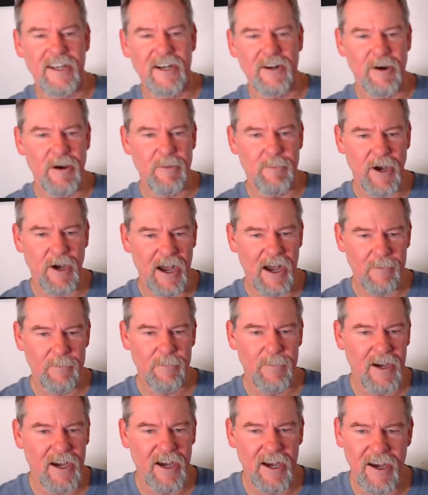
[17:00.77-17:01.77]
know what,
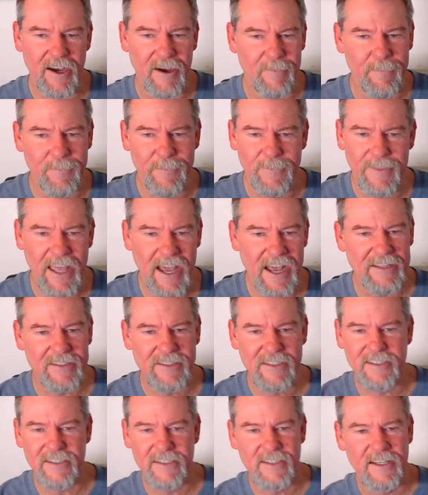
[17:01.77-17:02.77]
Bob?
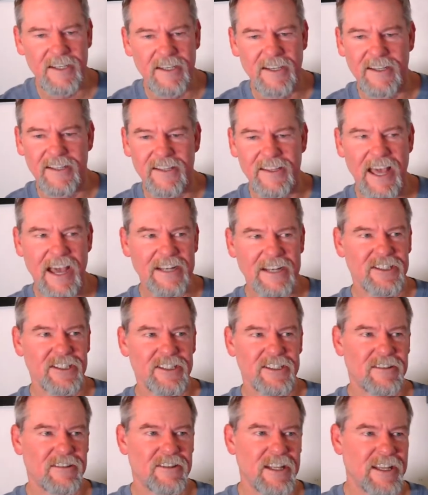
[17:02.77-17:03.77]
It's
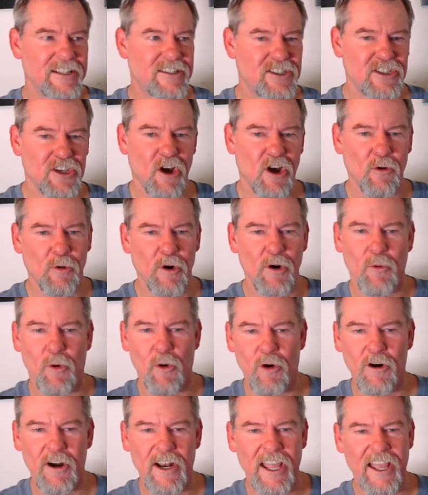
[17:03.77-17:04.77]
so
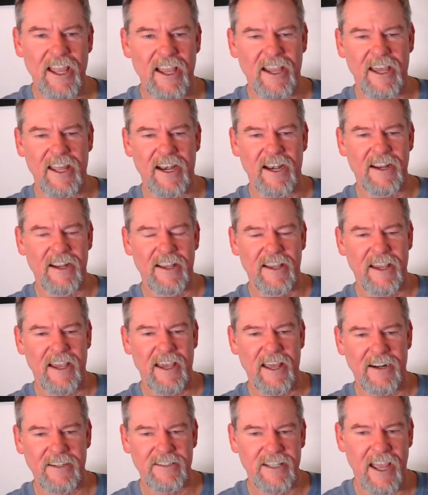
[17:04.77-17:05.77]
rewarding. And
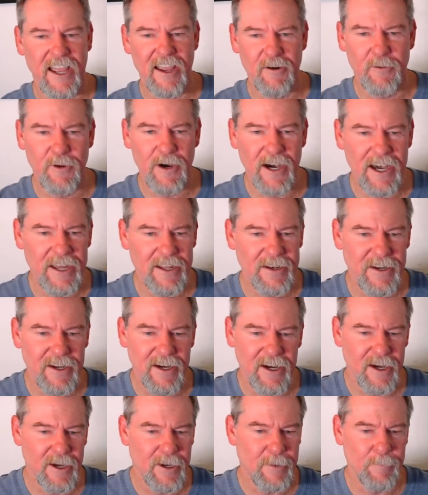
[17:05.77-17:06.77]
I'll tell you what,
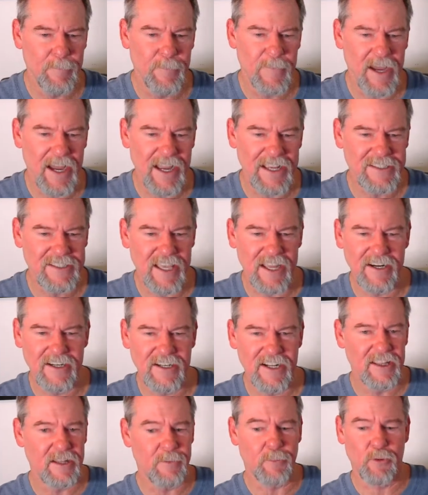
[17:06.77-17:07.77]
I said it
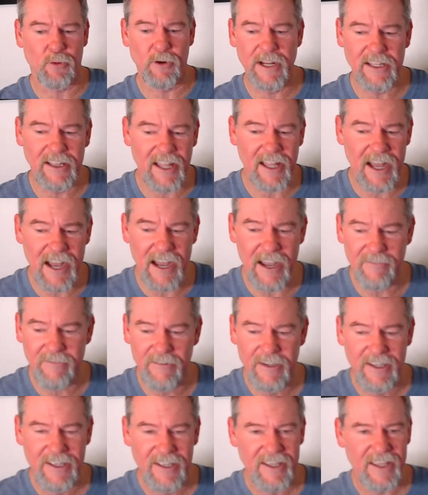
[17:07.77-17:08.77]
in the pre-live.
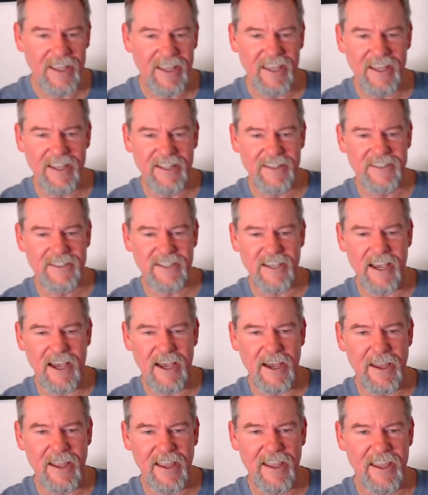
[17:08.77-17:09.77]

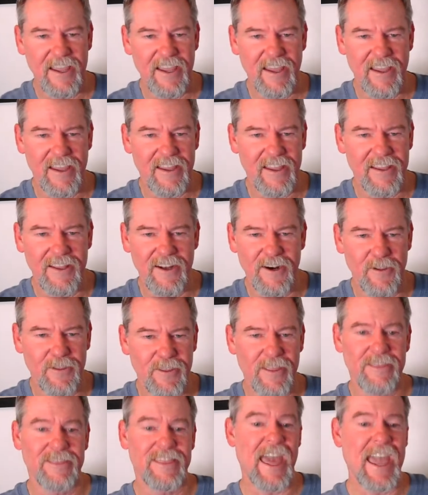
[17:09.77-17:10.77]

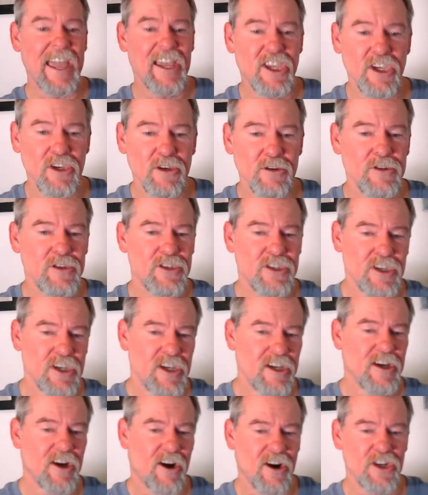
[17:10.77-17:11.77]
The thank yous
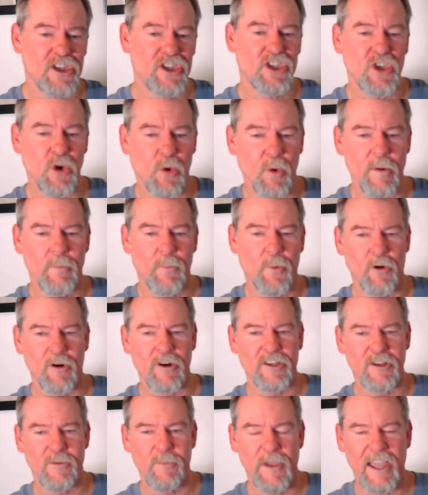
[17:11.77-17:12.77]
are so
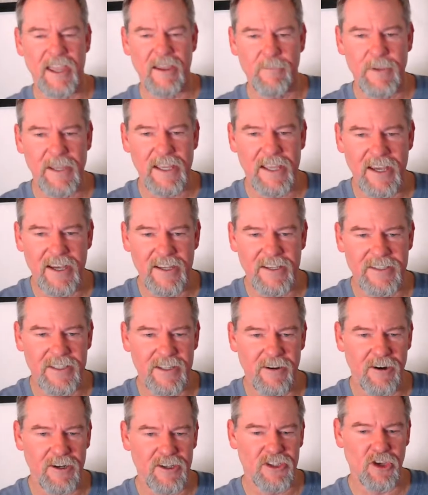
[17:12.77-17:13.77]
important to me, because
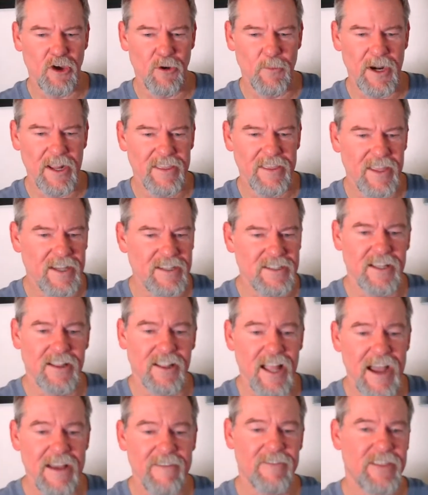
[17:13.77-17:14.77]
there are so many things in
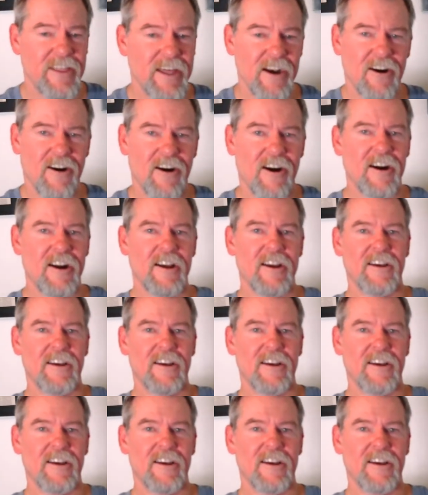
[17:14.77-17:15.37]
life that are